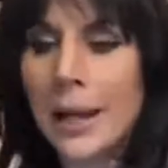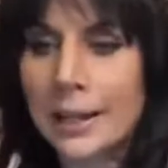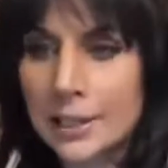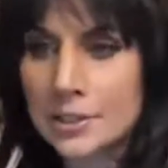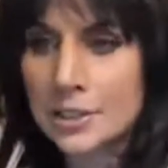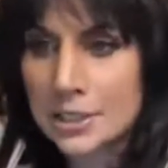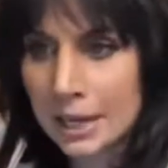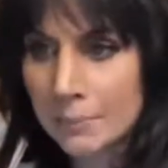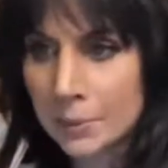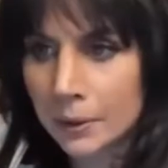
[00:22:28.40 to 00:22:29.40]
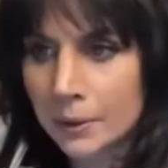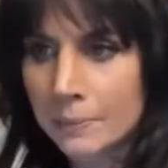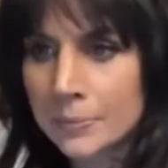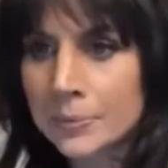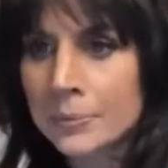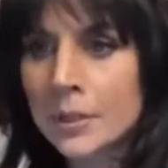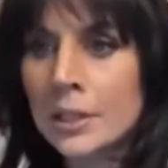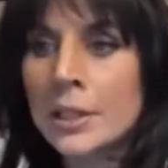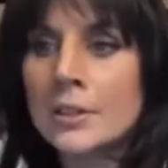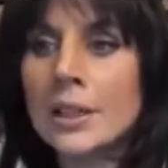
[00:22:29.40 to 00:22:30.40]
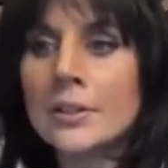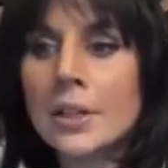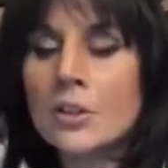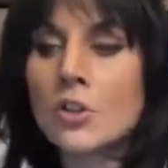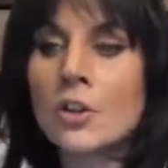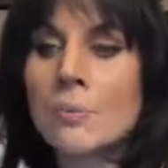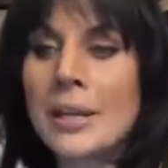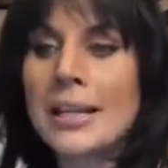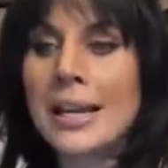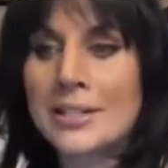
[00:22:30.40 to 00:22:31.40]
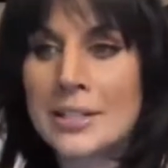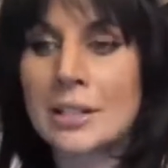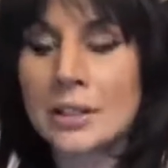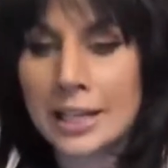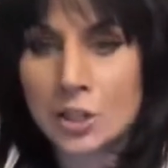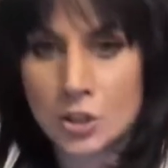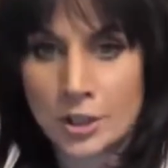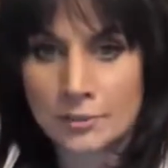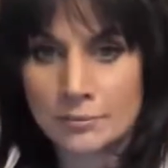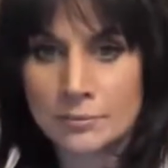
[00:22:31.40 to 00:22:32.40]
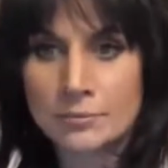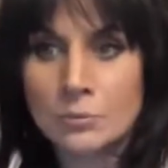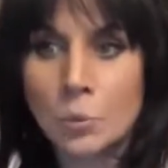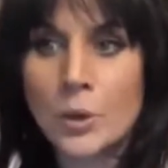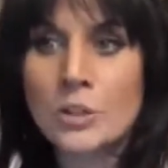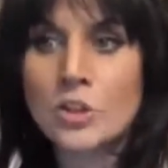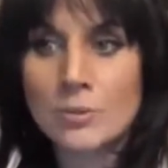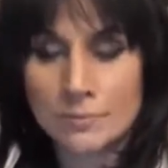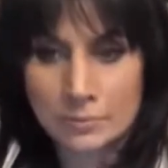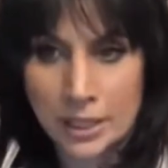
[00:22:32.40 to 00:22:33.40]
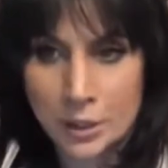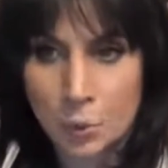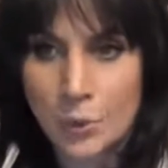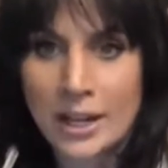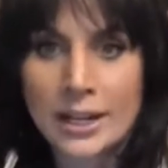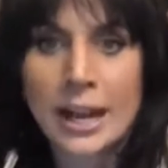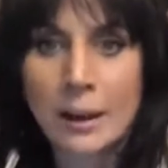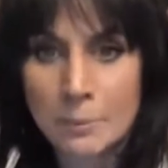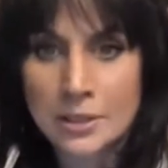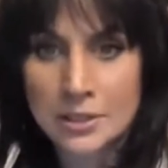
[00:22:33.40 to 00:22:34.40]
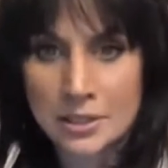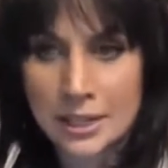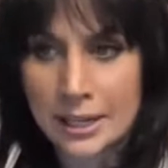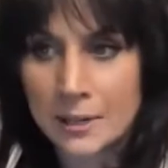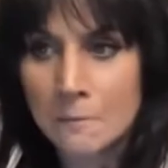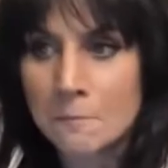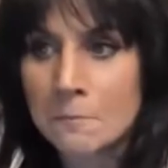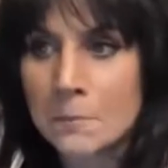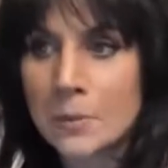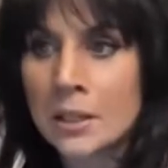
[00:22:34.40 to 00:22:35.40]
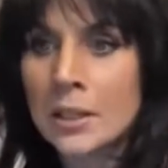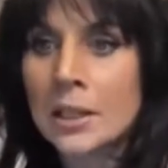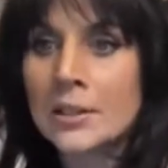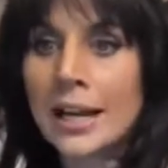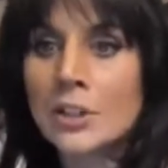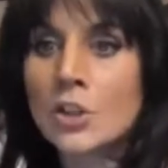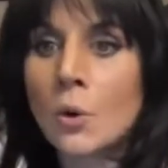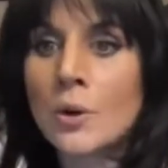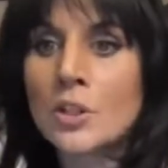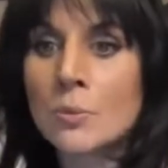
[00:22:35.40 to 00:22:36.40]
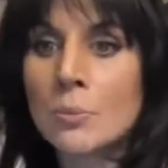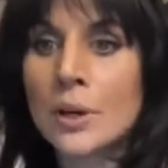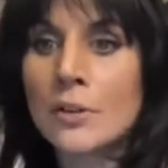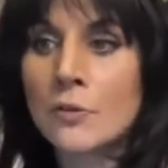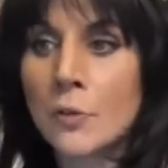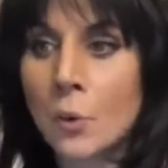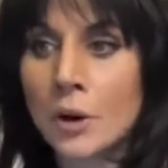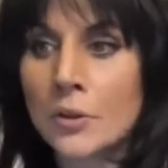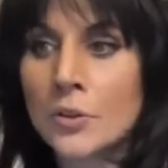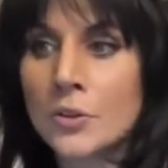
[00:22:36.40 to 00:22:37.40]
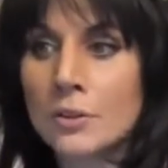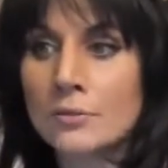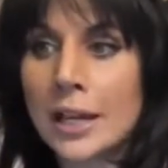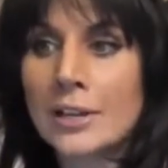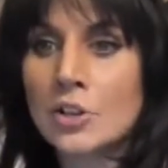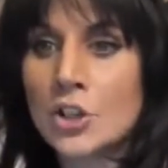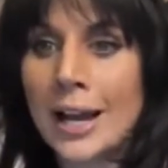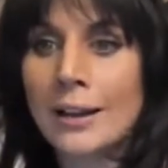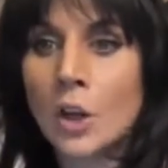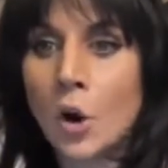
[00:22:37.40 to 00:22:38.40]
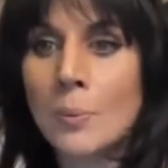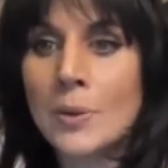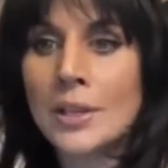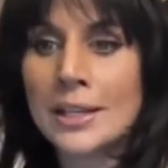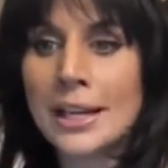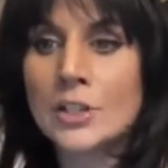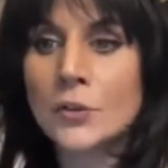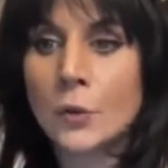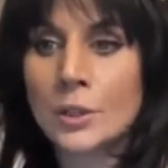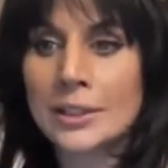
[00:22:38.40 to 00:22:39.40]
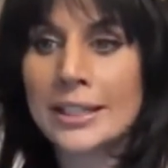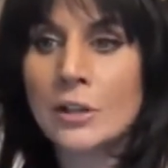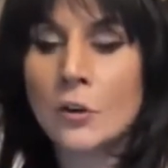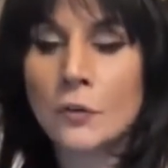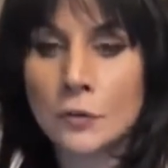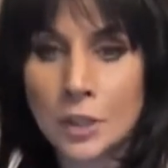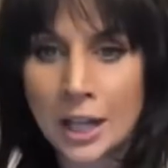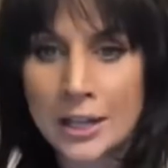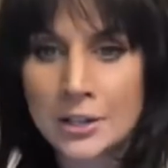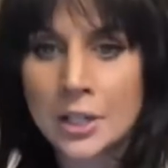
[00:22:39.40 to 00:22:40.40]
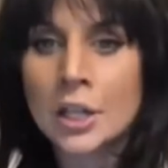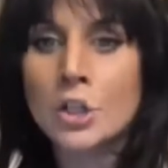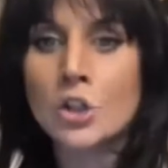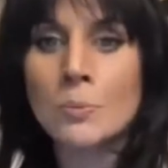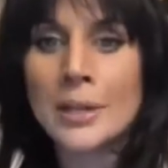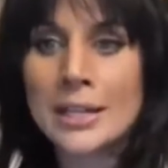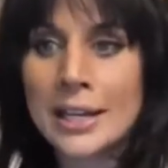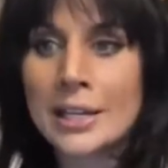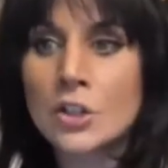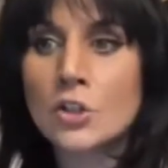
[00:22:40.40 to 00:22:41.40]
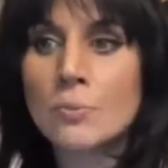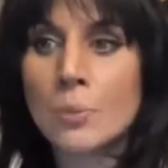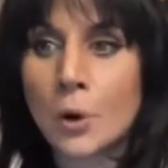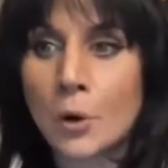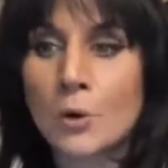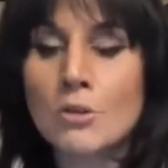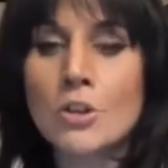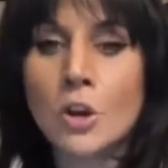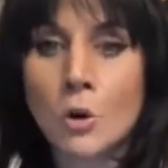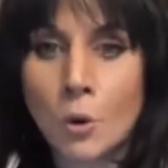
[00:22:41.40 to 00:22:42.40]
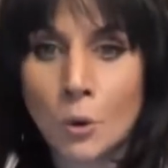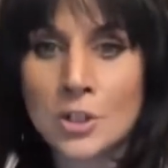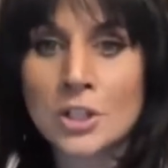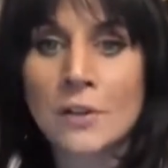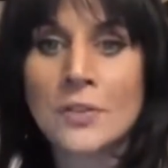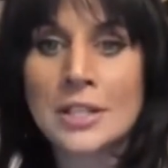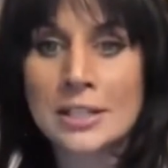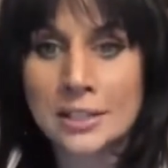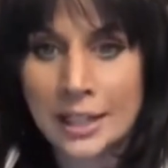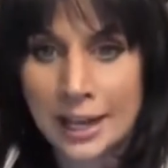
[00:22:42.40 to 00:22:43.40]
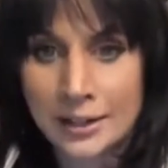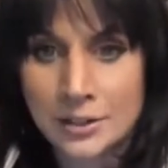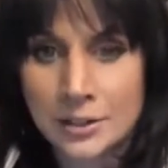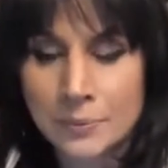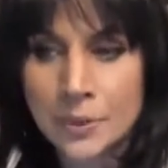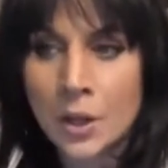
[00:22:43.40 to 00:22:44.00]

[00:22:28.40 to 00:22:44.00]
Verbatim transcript: back in December, that there's going to be an escalation, which in a way happened today, that's going to bring forth and shall open the gates for a legal flood to begin to purge the courts of this land.